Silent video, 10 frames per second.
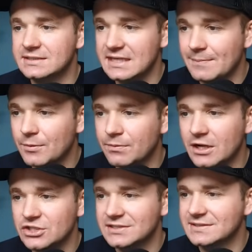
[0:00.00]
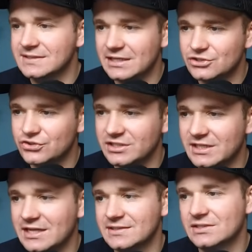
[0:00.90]
Example projects, sales trend
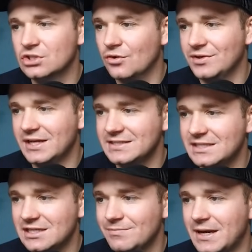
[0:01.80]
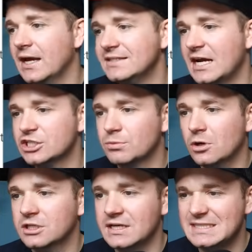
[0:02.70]
analysis, COVID nineteen impact,
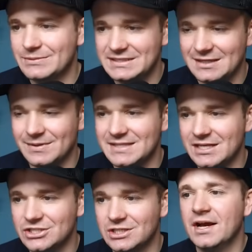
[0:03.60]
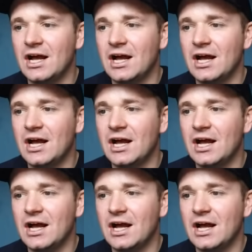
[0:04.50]
dashboard, customer segmentation.